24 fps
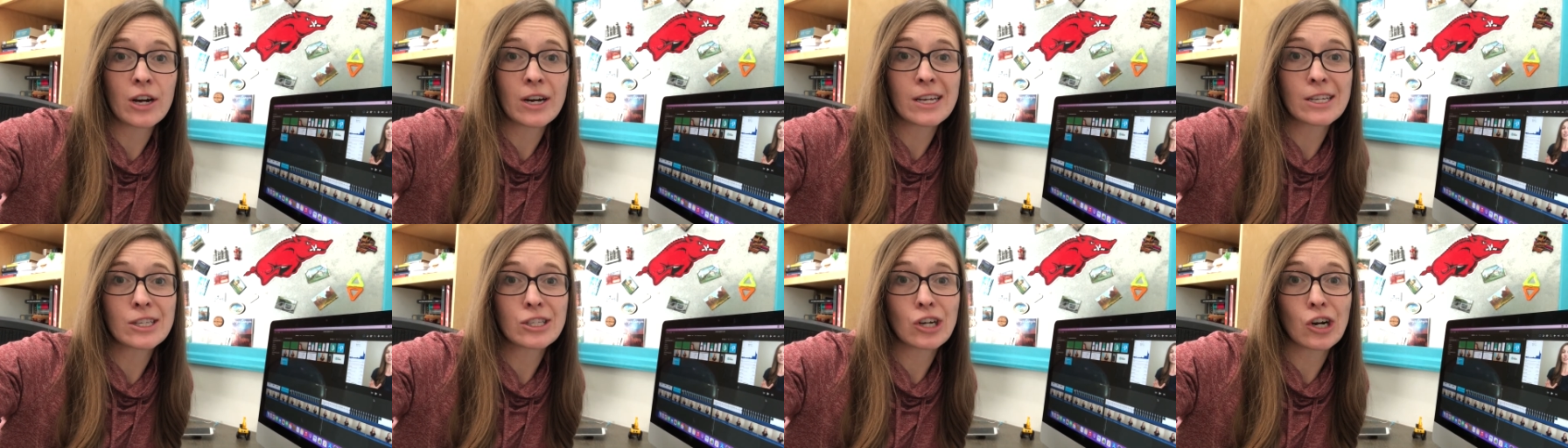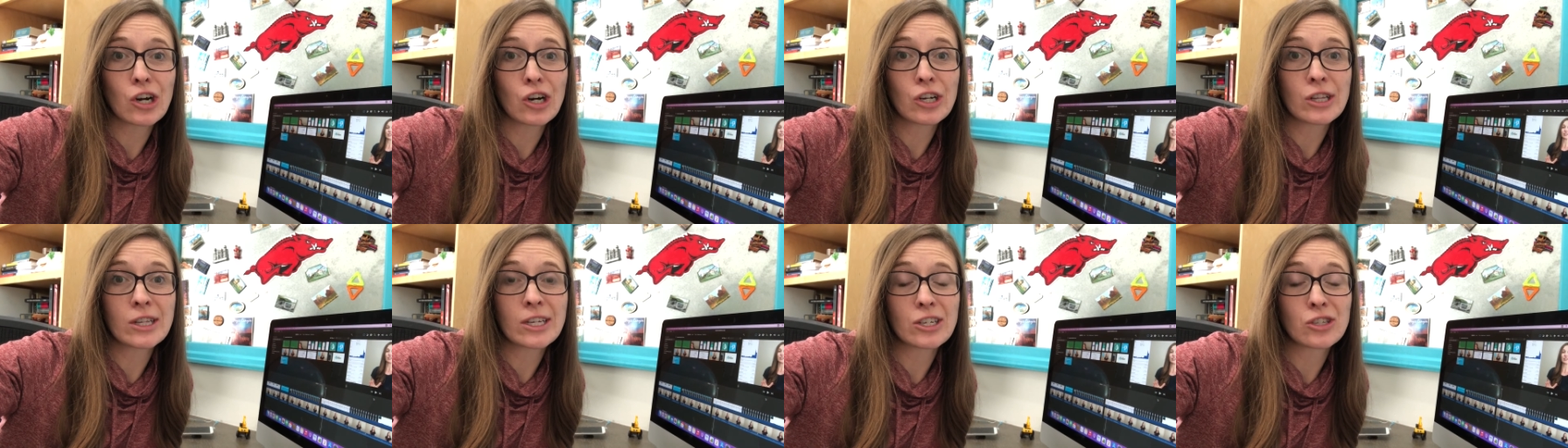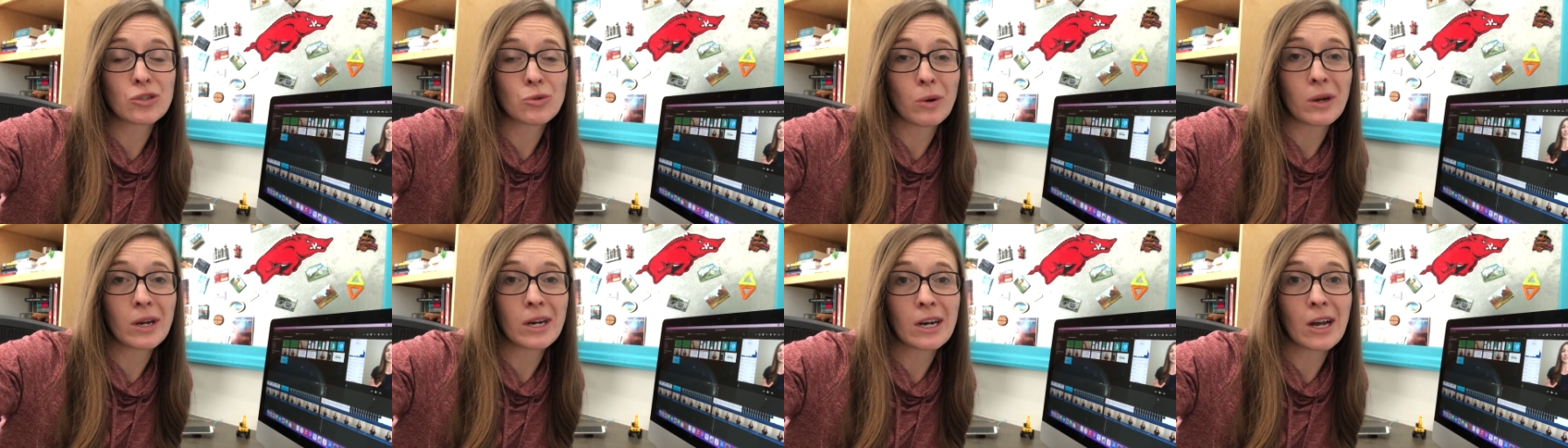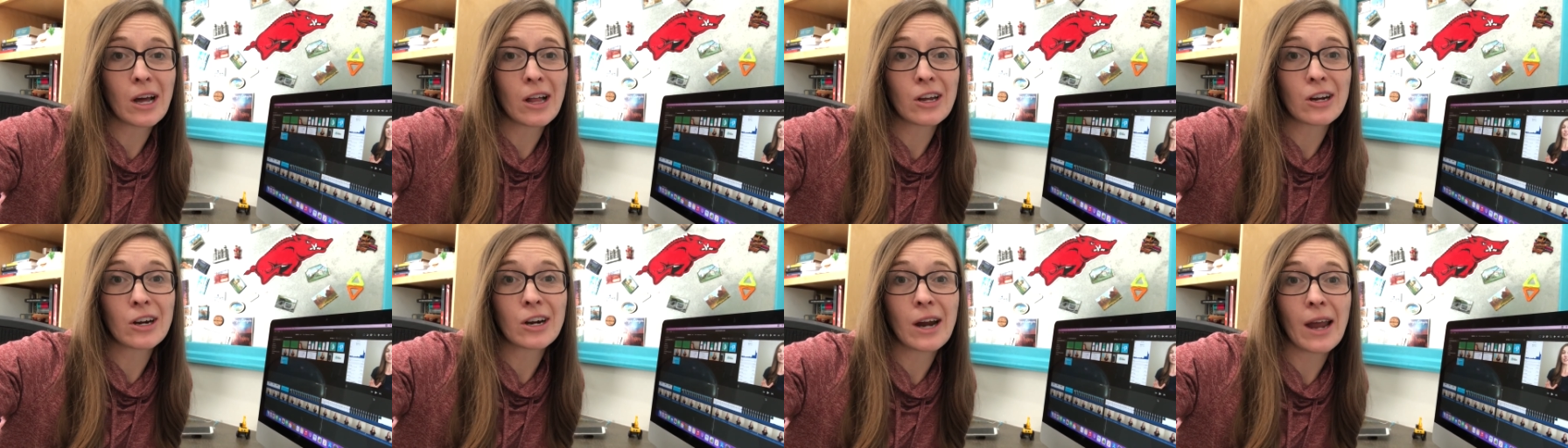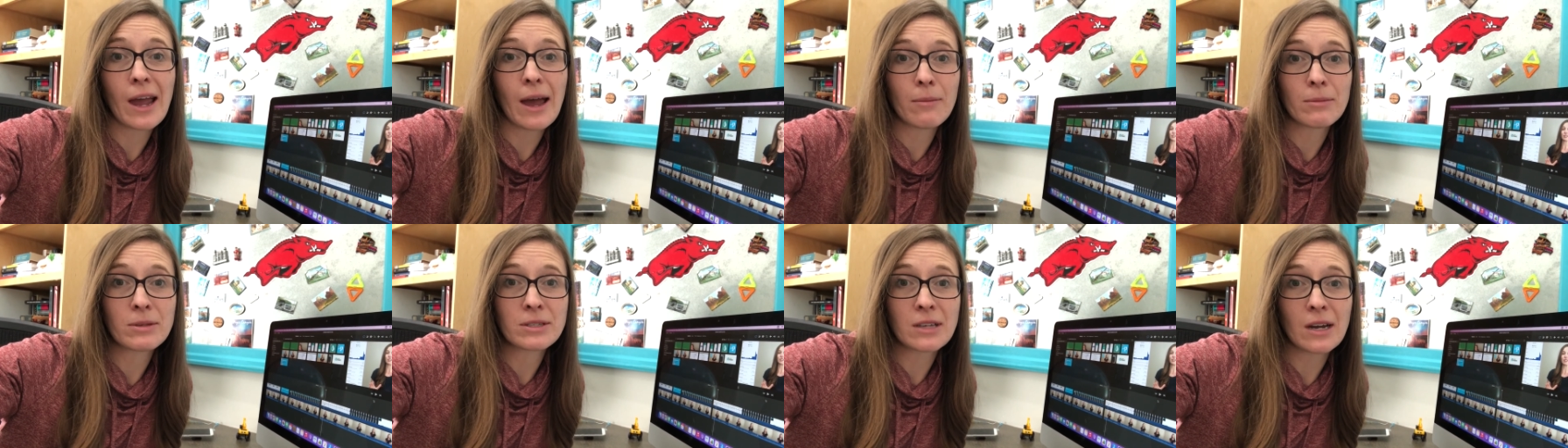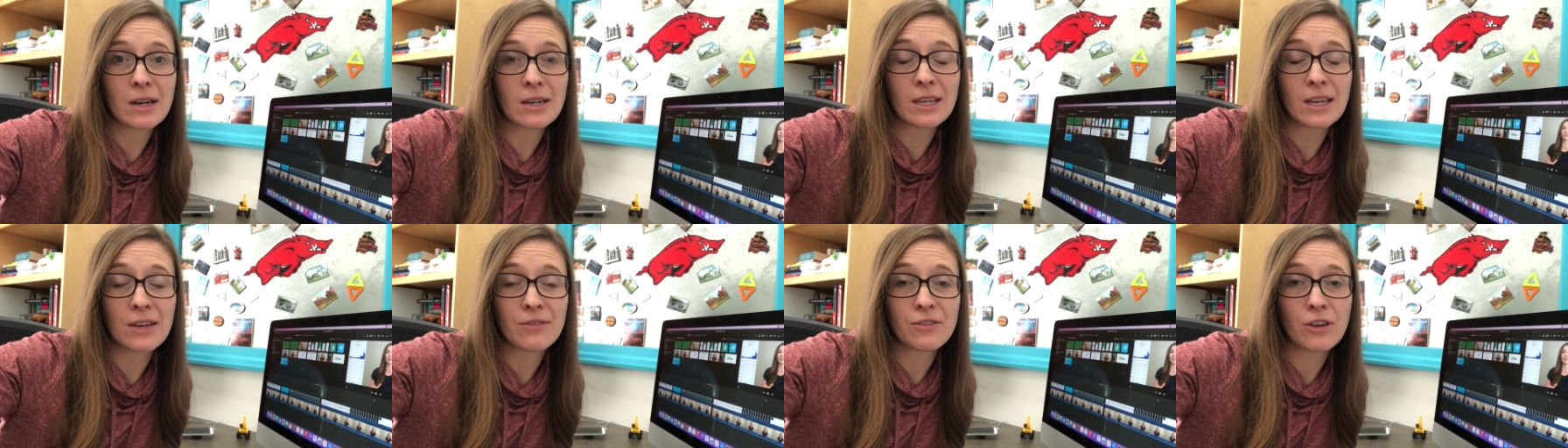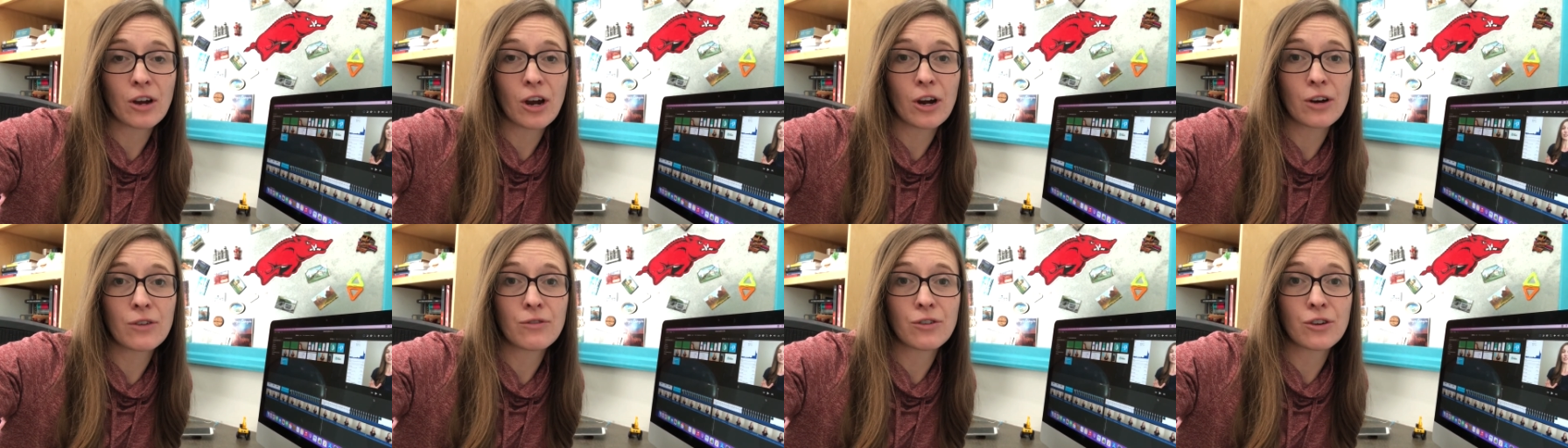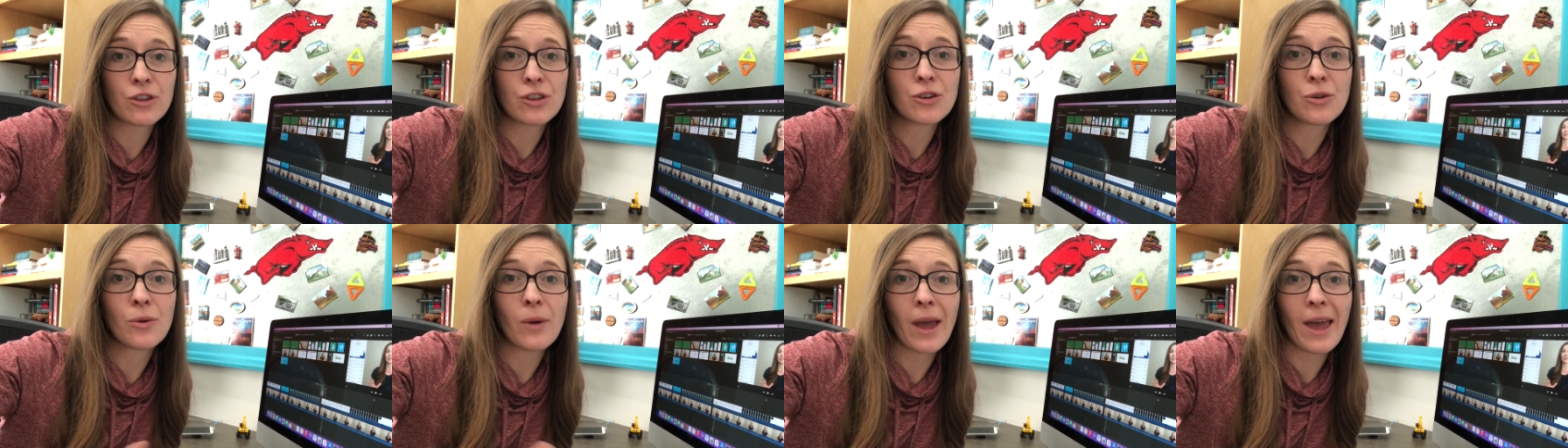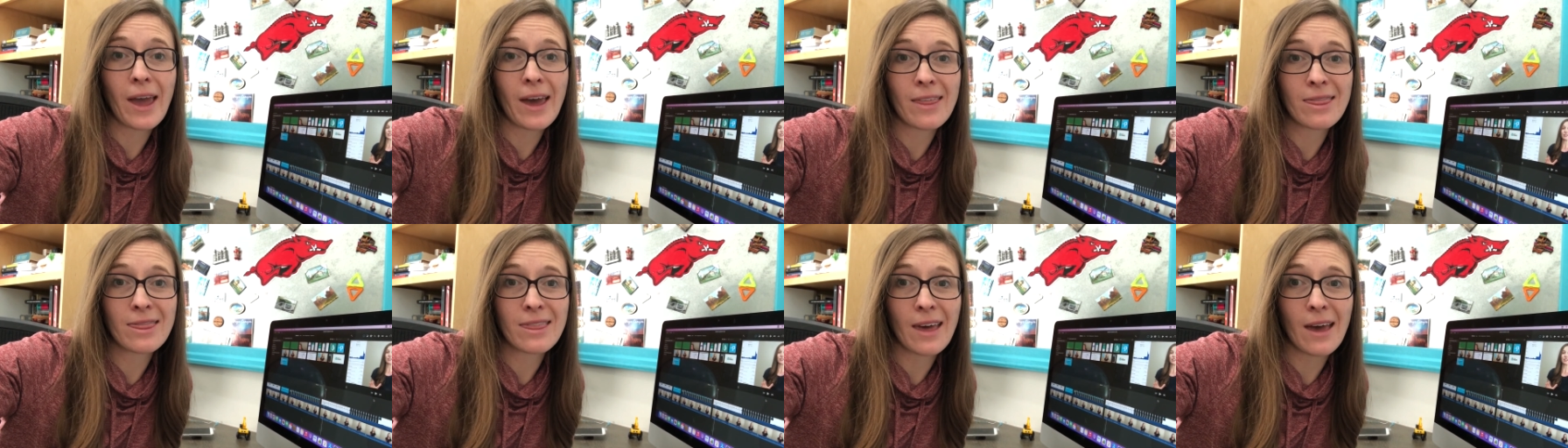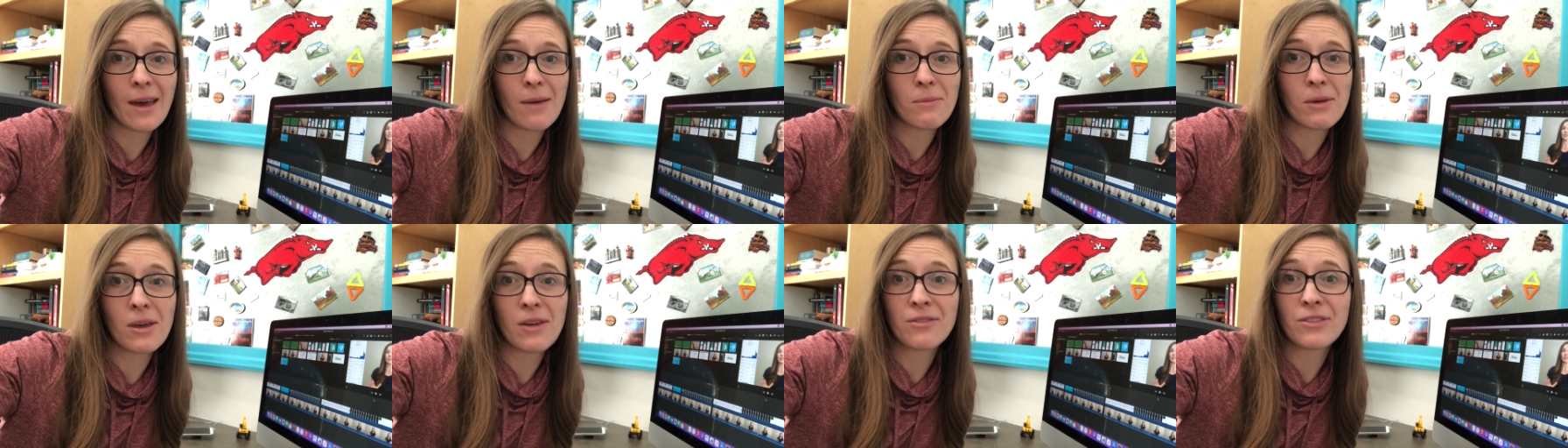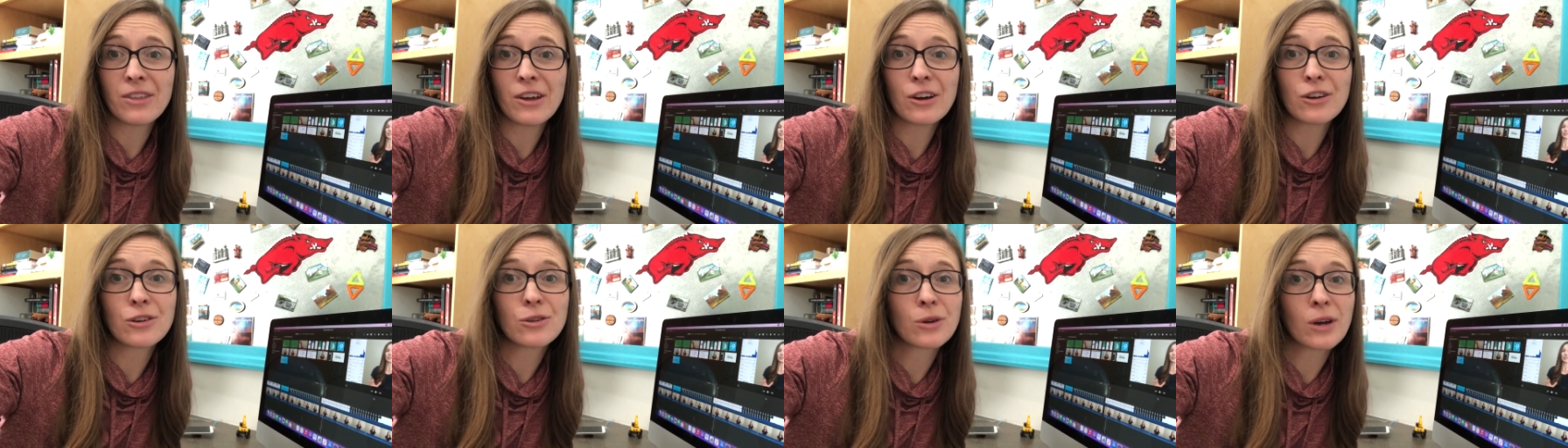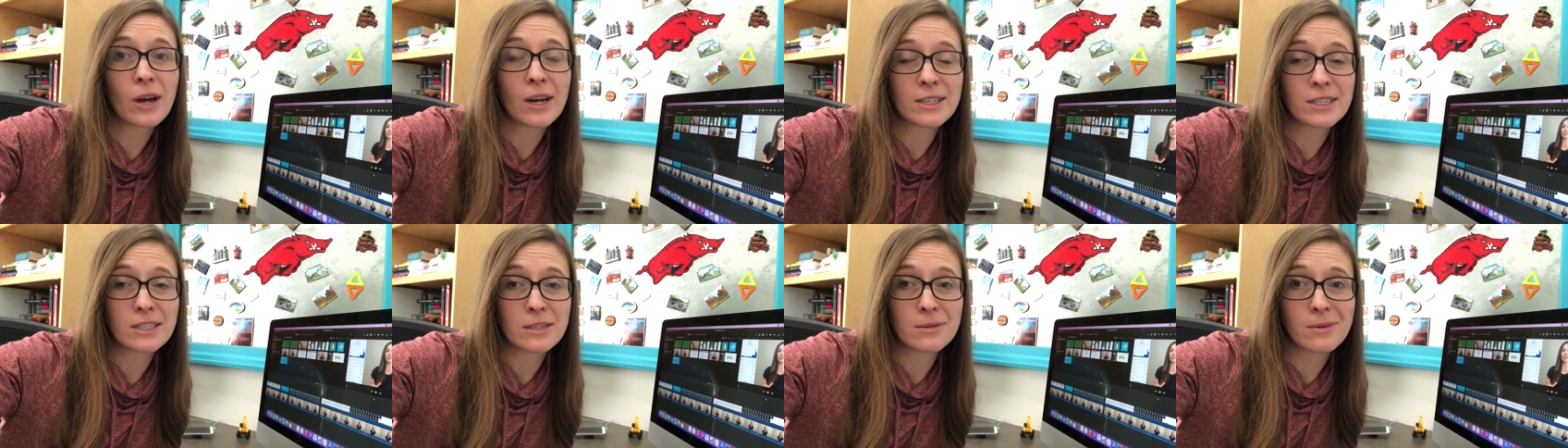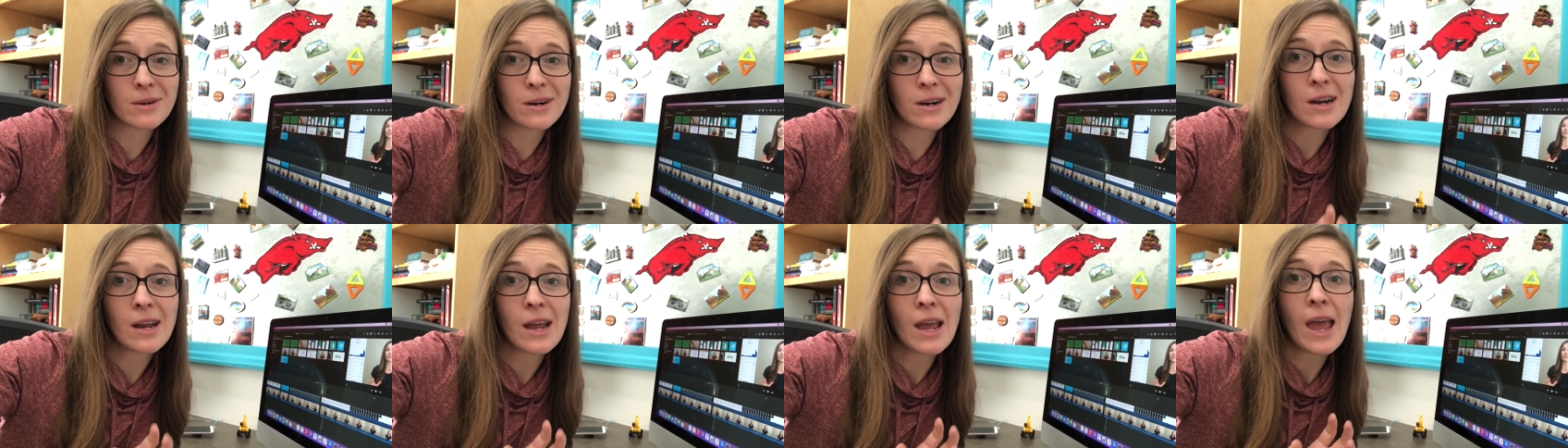It's currently $20 Amazon gift card for you and them if they're a new customer.